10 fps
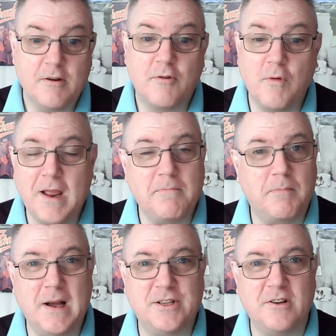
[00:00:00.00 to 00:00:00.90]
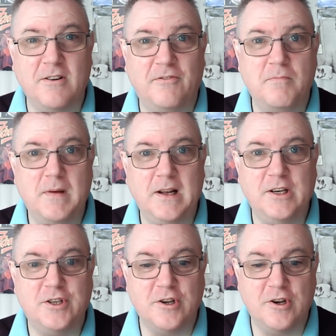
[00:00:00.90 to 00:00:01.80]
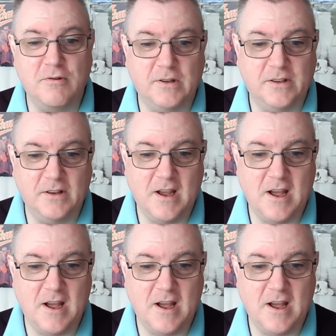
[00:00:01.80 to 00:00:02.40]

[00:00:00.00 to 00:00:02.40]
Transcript: Great bass line from Billy Sherwood.